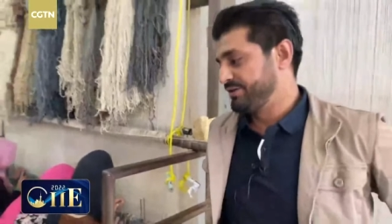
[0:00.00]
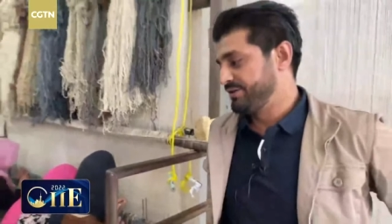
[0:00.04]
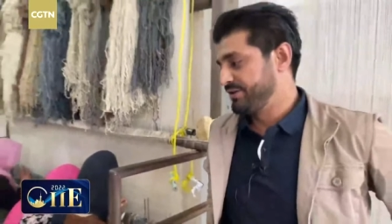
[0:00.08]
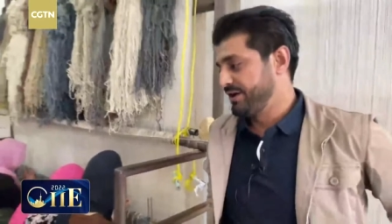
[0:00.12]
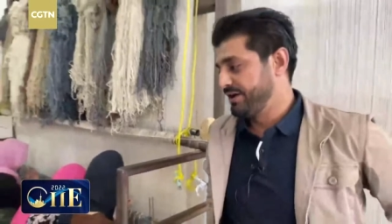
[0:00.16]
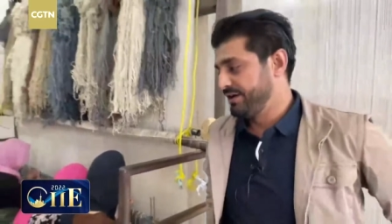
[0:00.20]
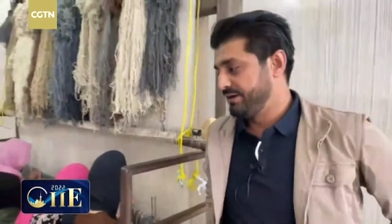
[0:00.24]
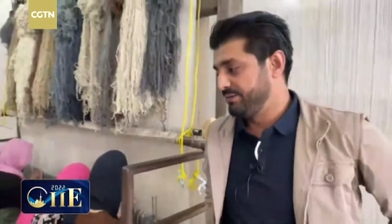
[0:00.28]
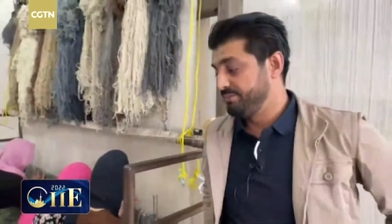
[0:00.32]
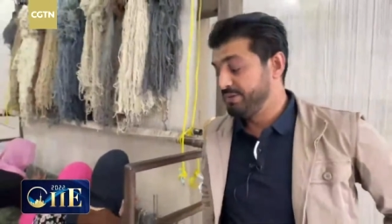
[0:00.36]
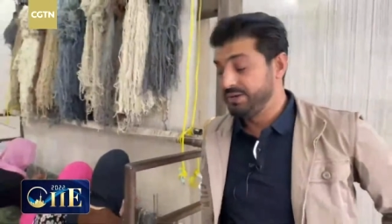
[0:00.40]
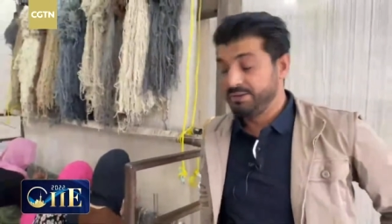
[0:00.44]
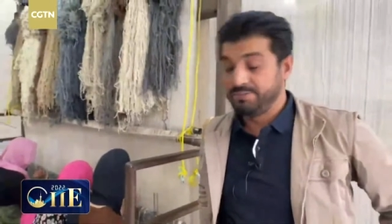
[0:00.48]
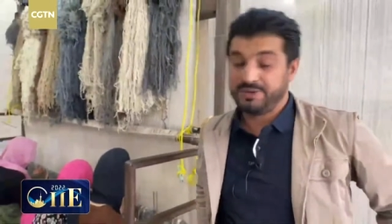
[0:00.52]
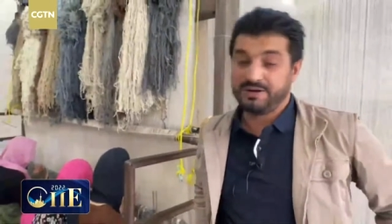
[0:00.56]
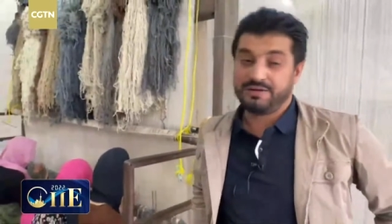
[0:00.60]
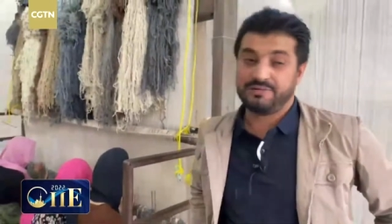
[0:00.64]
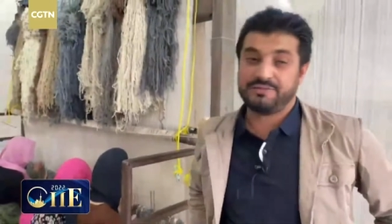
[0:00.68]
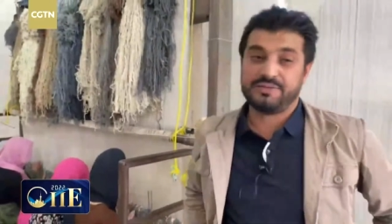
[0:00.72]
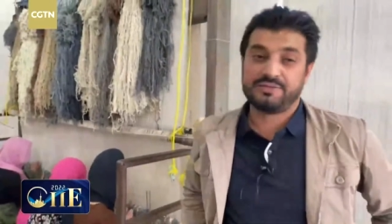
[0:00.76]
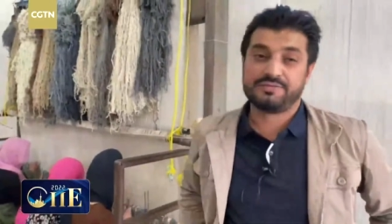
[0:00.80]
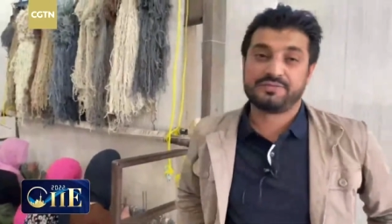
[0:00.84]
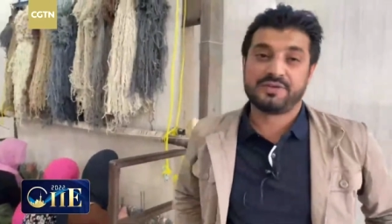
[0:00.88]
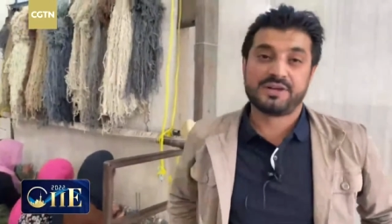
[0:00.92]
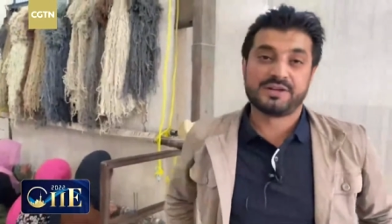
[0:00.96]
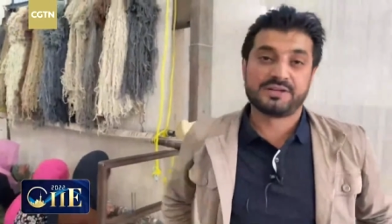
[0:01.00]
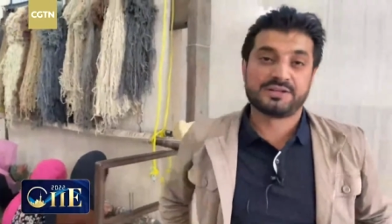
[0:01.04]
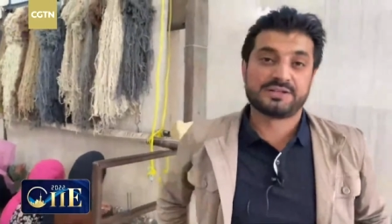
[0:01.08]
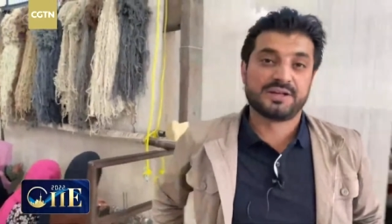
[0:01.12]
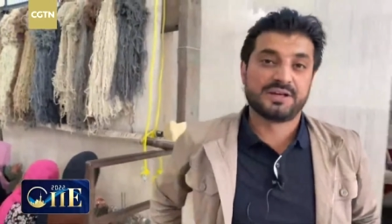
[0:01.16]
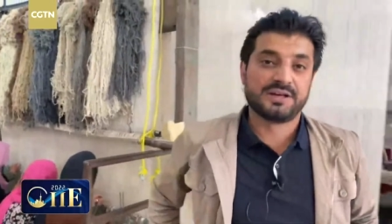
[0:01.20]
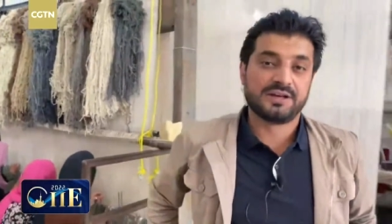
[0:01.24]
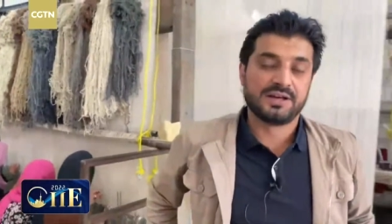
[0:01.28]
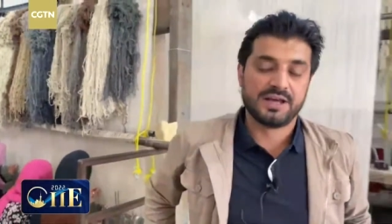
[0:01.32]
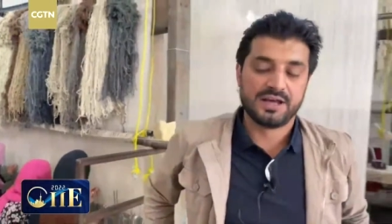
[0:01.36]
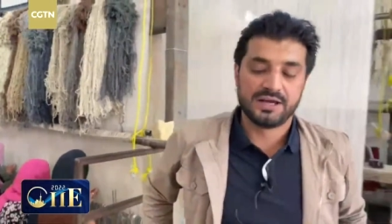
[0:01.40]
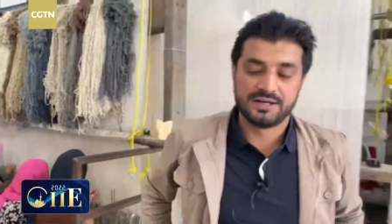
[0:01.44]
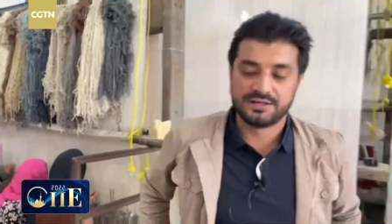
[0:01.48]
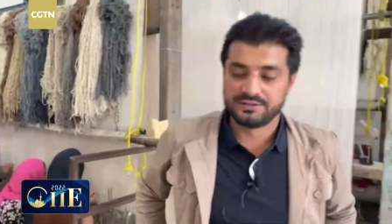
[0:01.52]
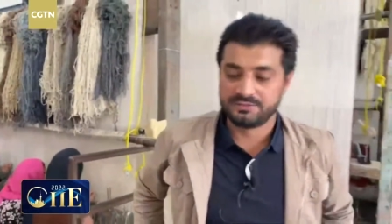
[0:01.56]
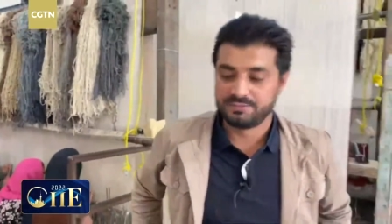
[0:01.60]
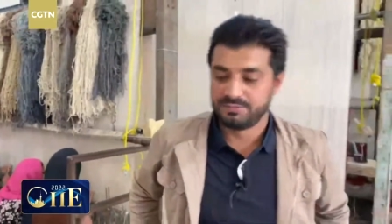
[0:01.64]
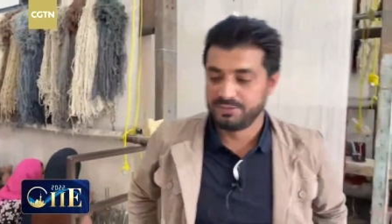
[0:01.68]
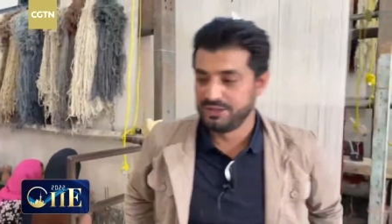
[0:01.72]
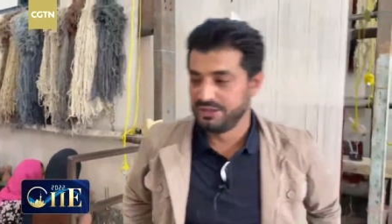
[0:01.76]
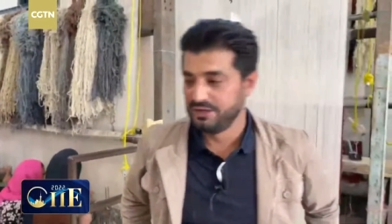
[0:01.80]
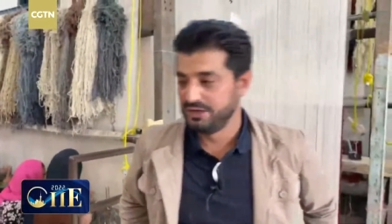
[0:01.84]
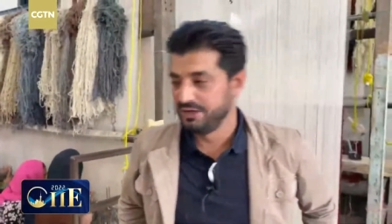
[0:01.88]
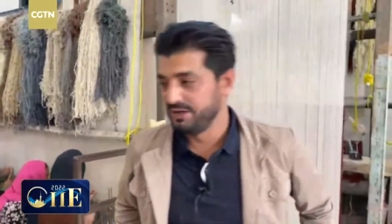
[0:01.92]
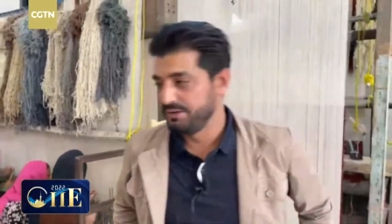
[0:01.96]
side, people of Afghanistan has
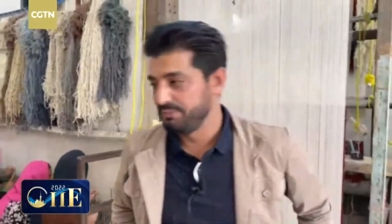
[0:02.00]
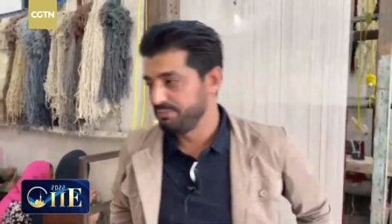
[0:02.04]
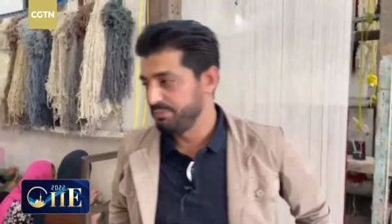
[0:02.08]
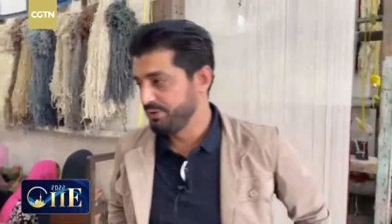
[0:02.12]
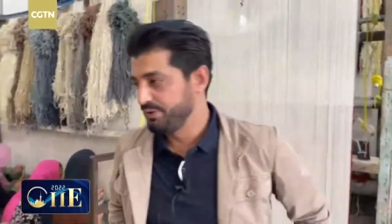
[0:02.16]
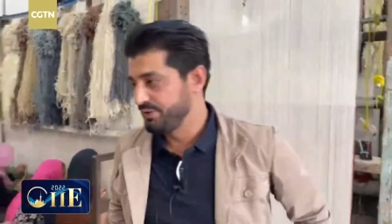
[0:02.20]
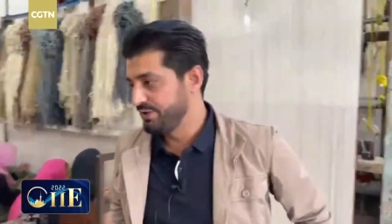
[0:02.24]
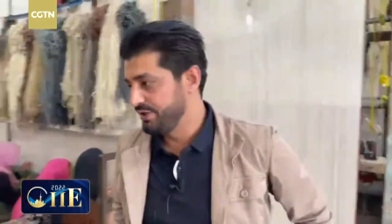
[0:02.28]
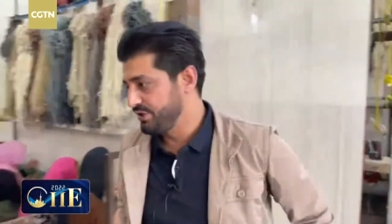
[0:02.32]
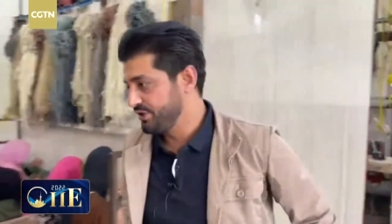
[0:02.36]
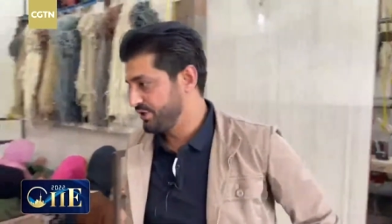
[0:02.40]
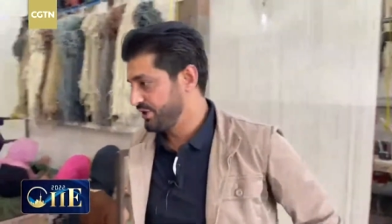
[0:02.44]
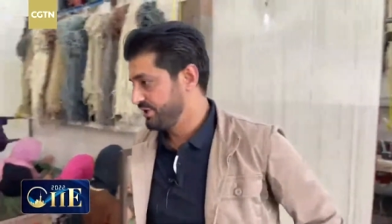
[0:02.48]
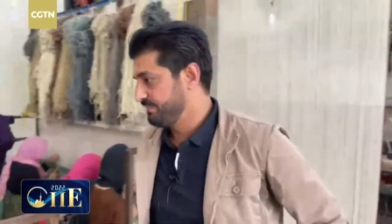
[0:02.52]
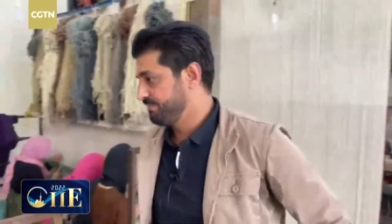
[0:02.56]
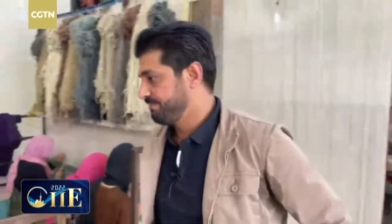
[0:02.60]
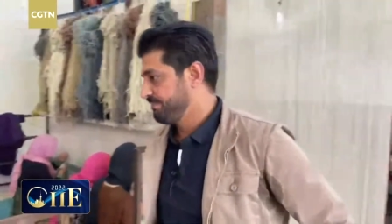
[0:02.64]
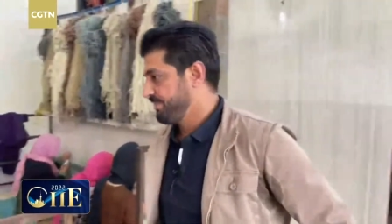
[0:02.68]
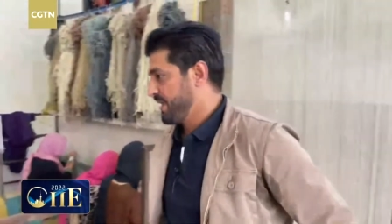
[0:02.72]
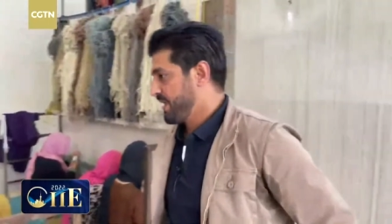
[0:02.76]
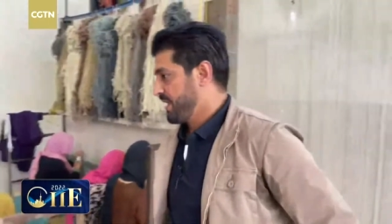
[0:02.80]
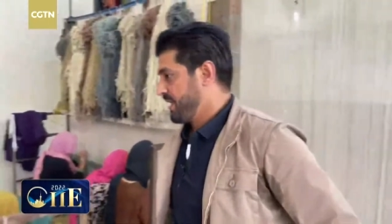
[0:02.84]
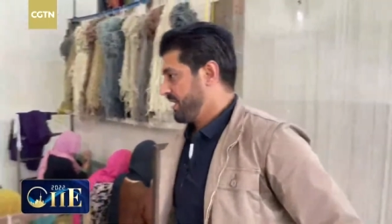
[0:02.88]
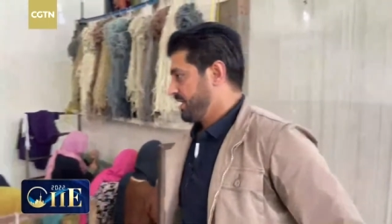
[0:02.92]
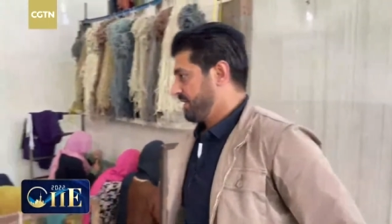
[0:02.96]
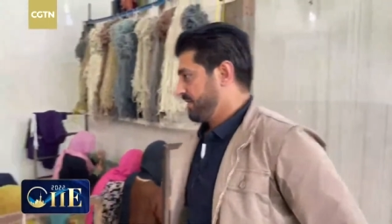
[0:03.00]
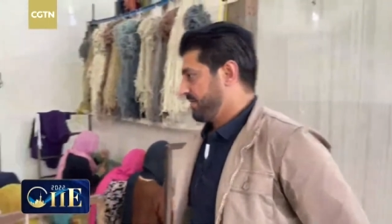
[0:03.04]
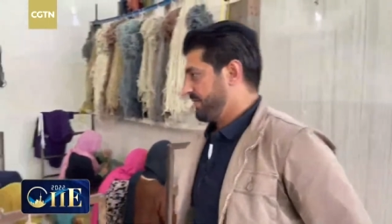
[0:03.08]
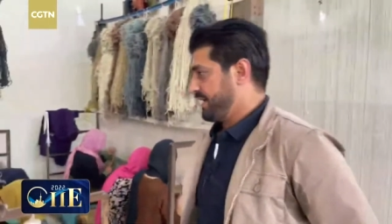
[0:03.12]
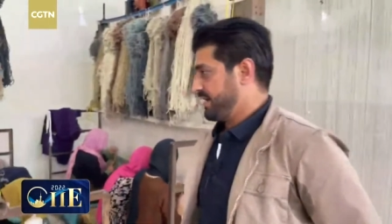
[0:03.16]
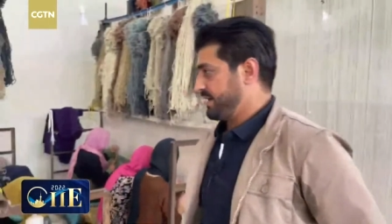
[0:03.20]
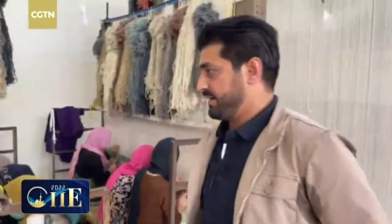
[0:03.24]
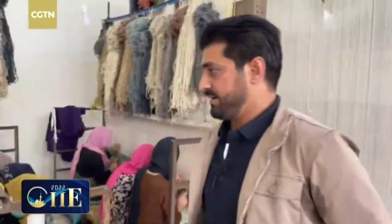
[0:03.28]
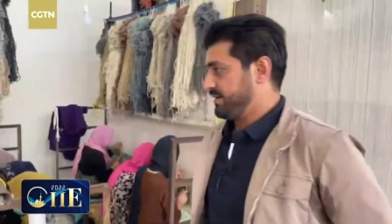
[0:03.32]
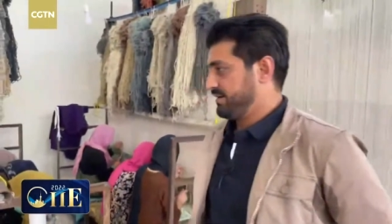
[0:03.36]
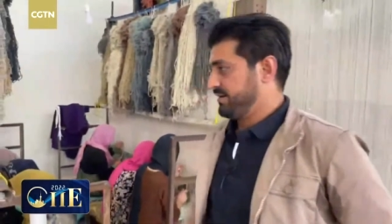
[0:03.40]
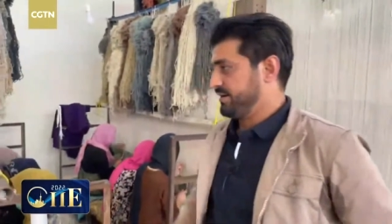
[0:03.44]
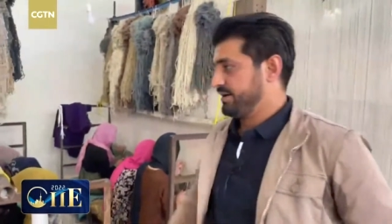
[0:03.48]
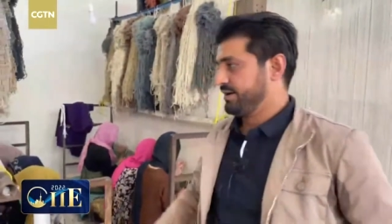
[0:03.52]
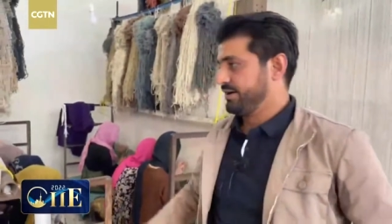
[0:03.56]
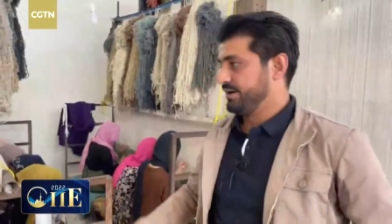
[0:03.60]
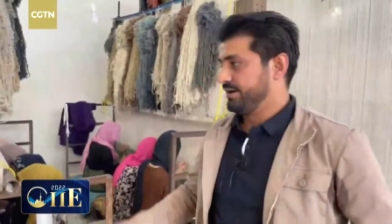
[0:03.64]
been in a position that